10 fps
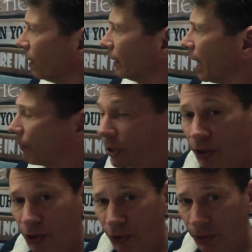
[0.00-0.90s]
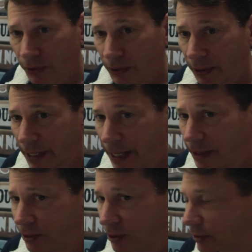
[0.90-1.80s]
Now we just drew the
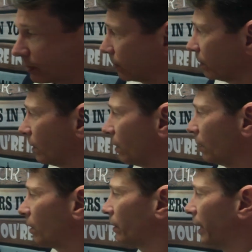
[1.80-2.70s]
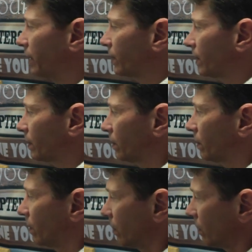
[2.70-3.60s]
legs. Let's
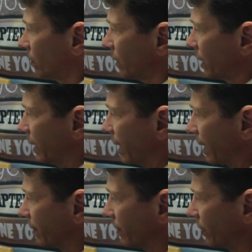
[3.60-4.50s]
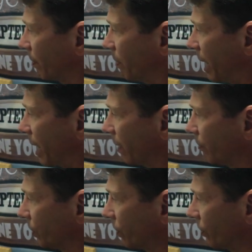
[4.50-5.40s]
connect the
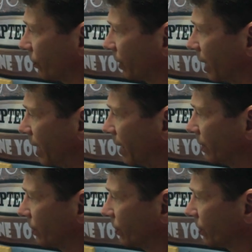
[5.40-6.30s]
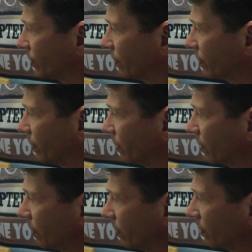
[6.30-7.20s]
bottoms of those lines
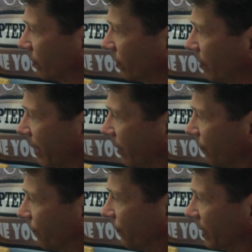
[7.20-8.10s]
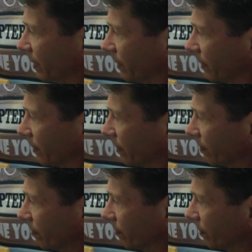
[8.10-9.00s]
to make the feet
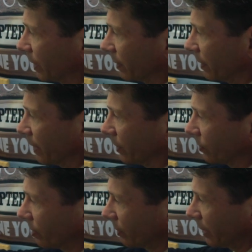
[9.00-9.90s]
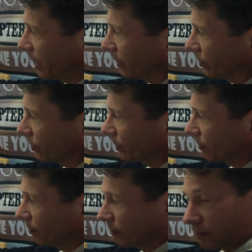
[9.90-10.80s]
at the ends of the legs.
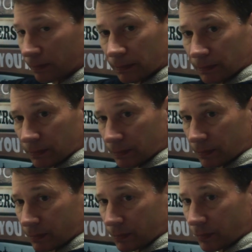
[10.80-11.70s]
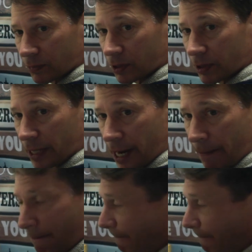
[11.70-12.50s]
See that?